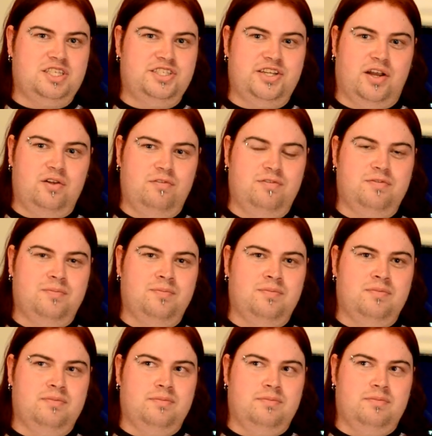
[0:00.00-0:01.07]
my shelf.
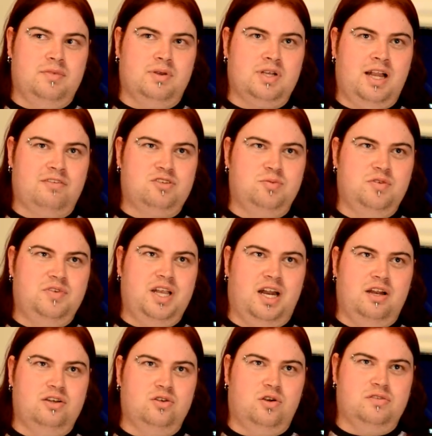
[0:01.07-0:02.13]
I'm going to have to move
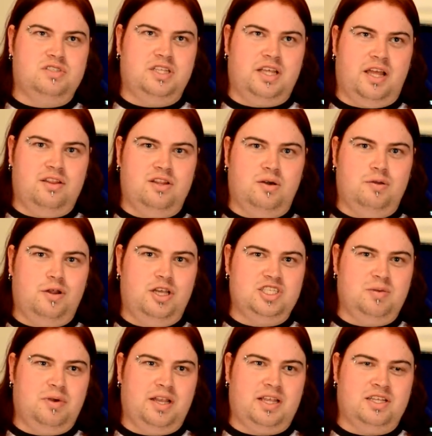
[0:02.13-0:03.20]
Ganondorf to the end though, otherwise
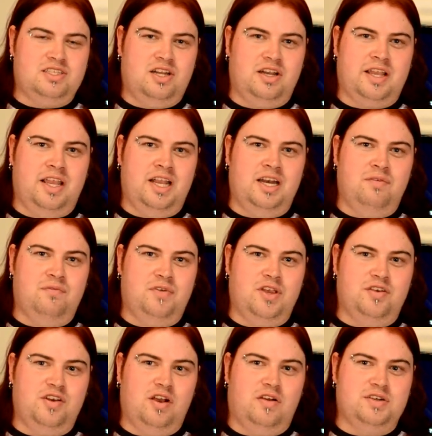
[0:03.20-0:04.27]
you might start getting an
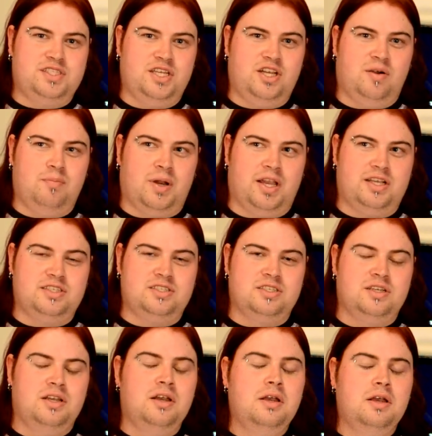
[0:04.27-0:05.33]
inferiority
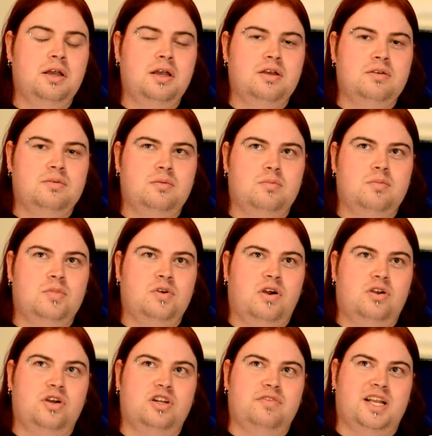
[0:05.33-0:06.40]
complex. Well,
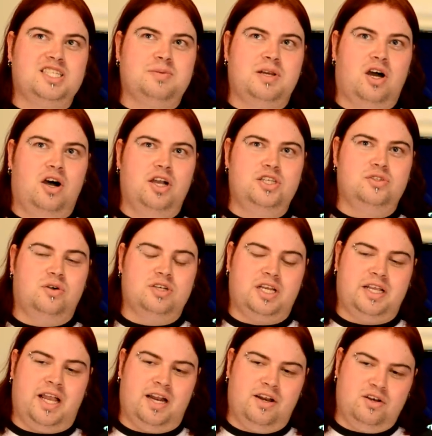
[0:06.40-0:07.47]
I could arrange in height
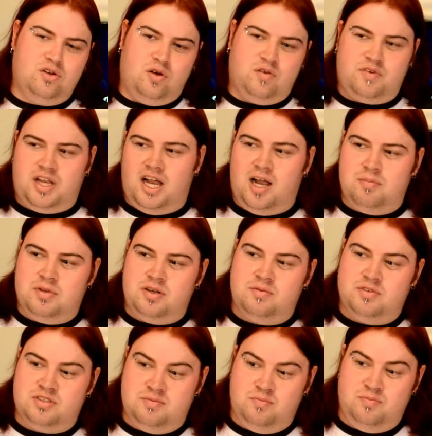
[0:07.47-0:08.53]
order, Ganondorf, Cartman,
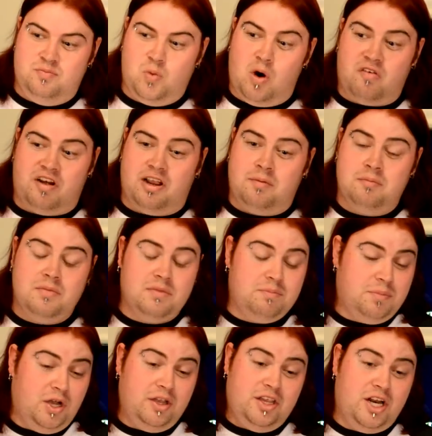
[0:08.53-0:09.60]
Warrior.
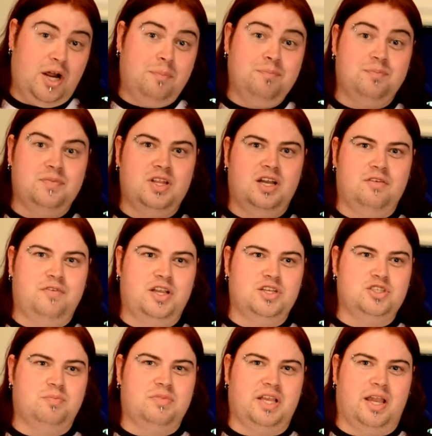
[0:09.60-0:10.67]
But, you know, I'll
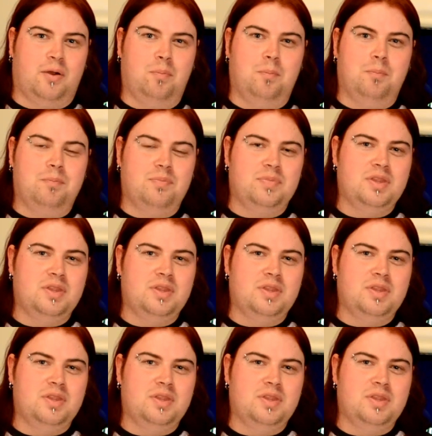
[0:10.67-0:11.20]
figure something out.